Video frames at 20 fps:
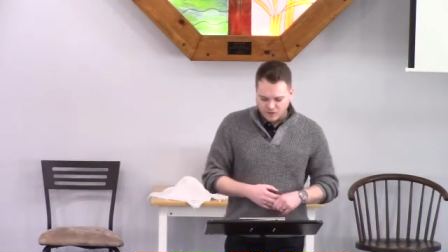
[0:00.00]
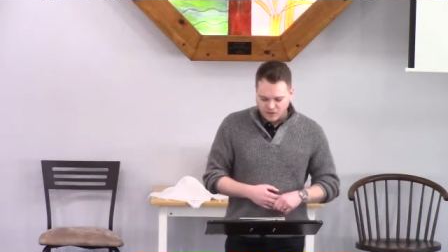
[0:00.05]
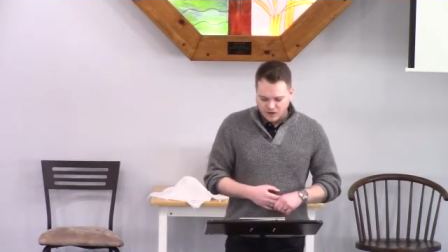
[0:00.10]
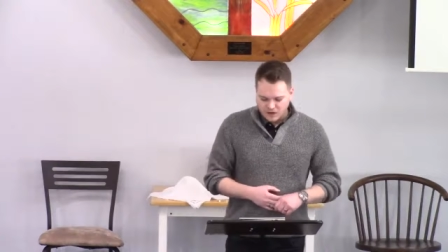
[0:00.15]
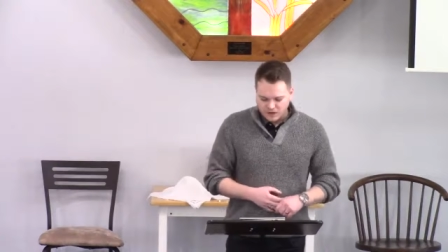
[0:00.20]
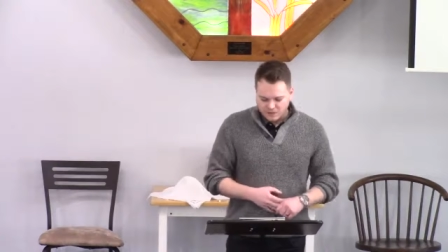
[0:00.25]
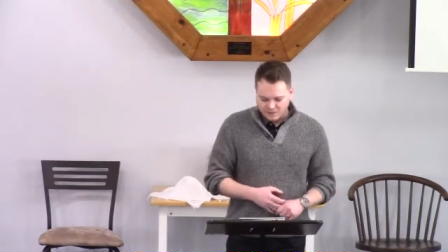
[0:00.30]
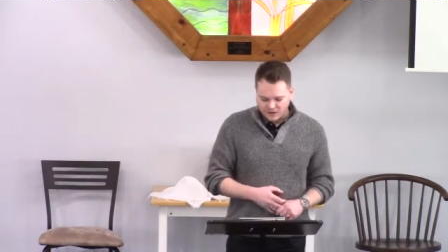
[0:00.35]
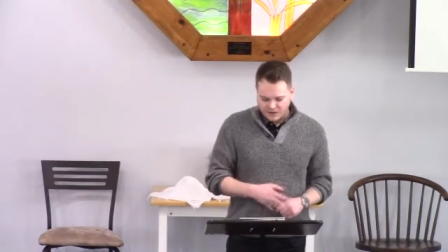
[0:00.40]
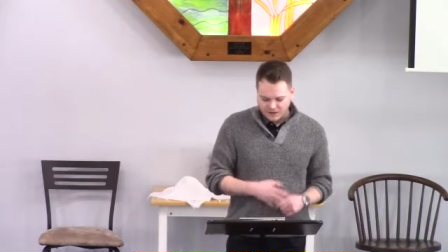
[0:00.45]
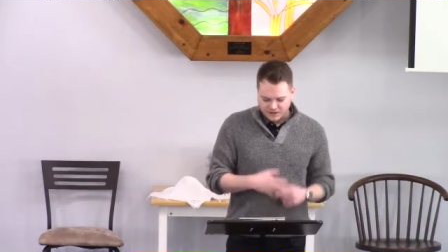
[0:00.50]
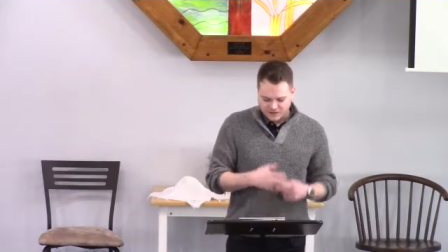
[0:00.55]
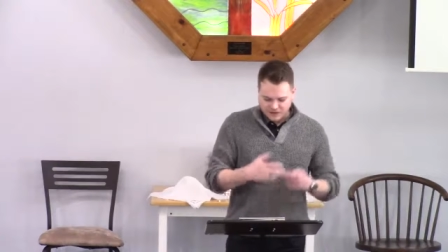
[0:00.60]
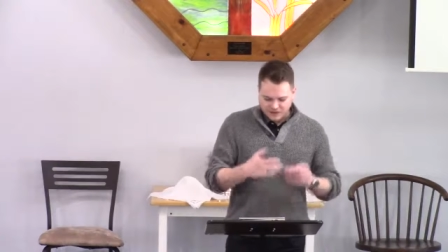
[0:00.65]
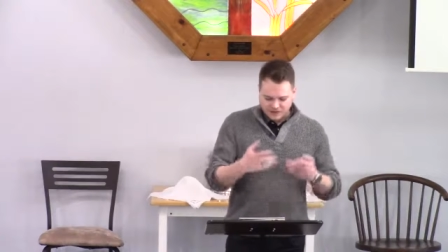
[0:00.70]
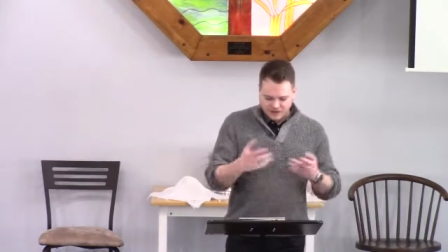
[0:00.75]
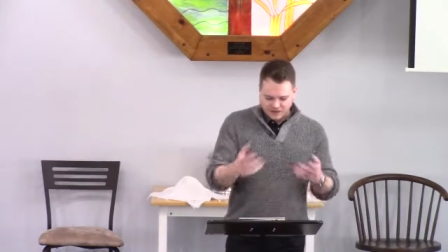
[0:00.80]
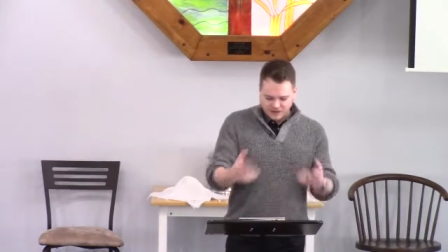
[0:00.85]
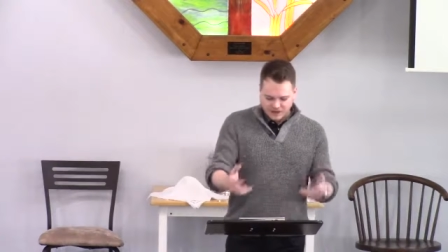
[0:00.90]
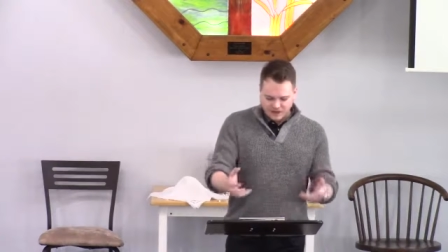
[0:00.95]
uh, back to
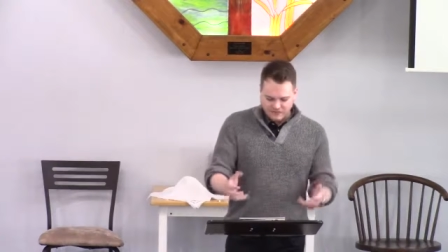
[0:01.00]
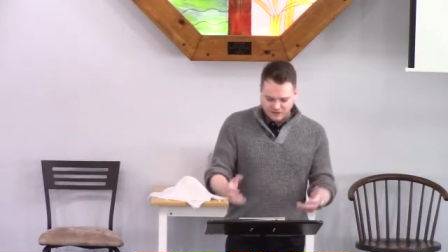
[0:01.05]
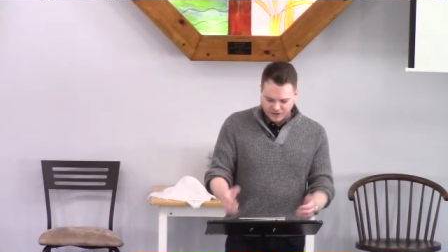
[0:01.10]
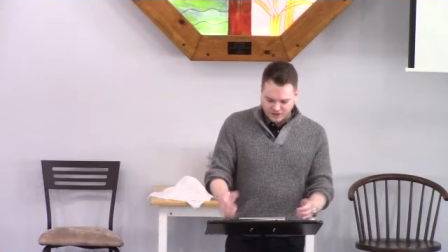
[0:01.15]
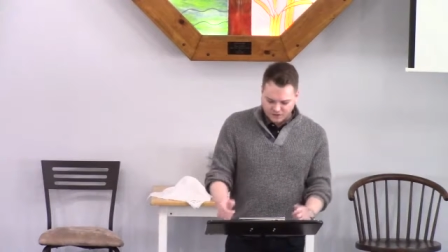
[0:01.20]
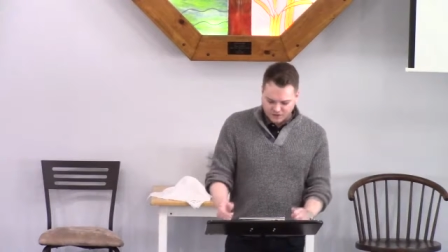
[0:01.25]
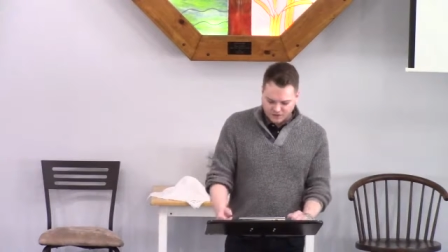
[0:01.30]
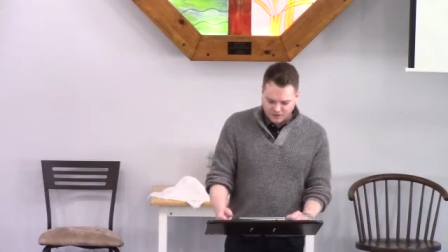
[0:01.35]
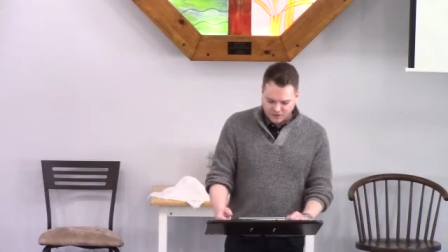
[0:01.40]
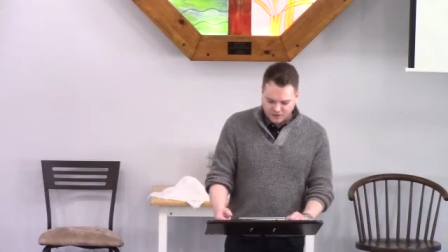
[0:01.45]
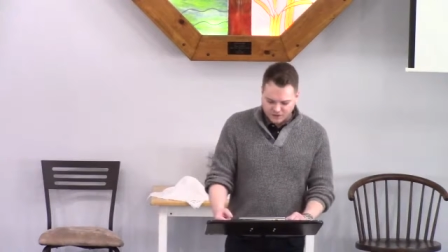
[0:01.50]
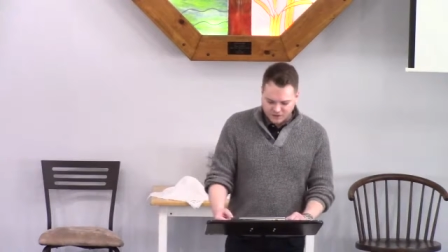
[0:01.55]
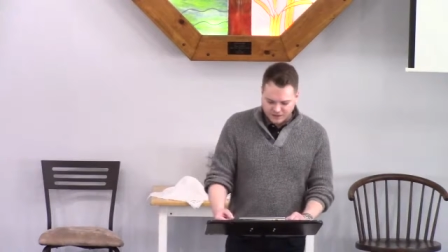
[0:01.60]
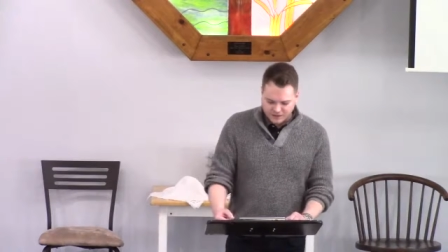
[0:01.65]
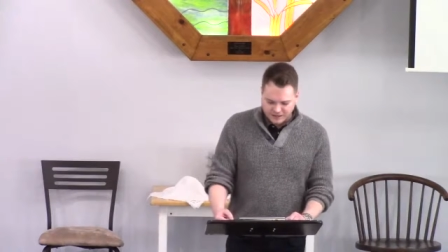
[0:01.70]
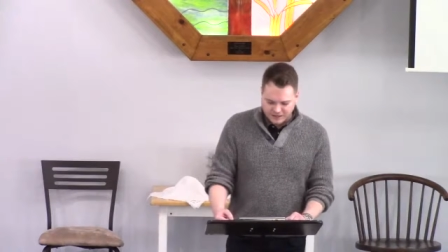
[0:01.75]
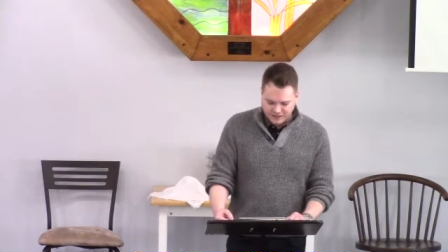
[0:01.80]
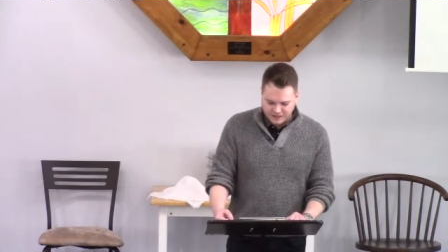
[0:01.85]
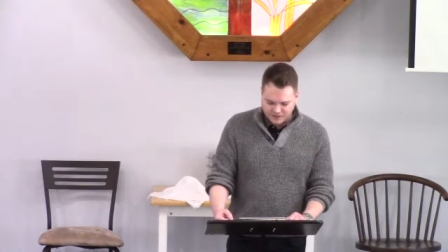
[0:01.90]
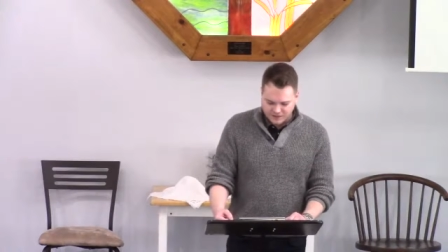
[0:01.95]
this covenant with
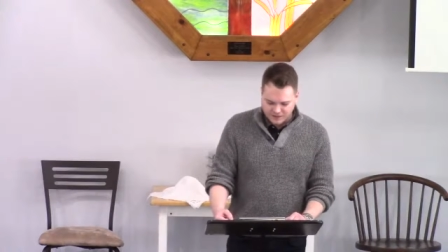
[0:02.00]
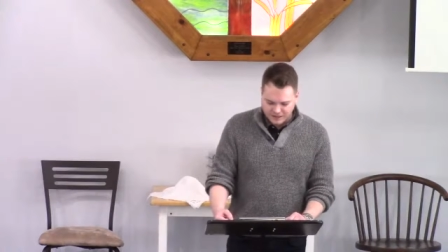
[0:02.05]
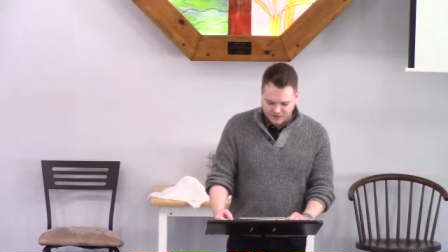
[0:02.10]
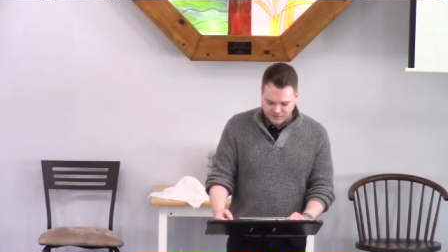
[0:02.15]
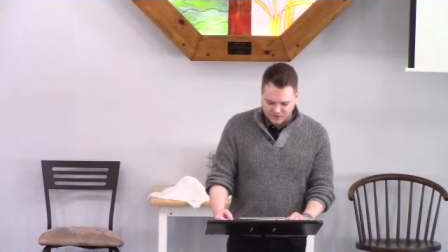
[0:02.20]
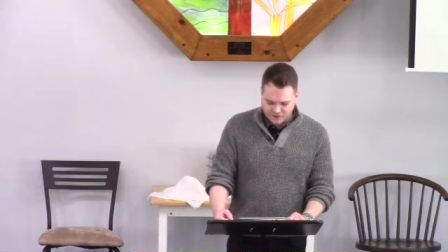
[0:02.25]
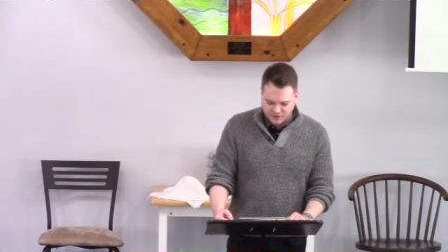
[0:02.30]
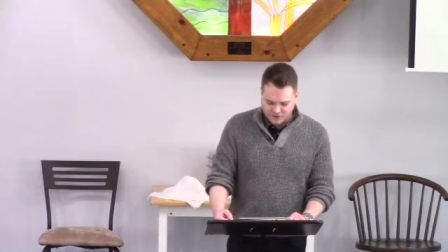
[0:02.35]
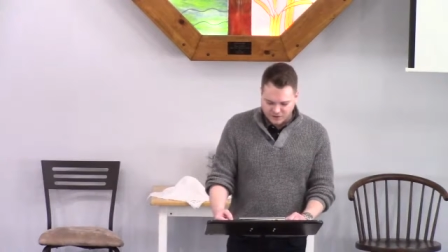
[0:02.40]
King David.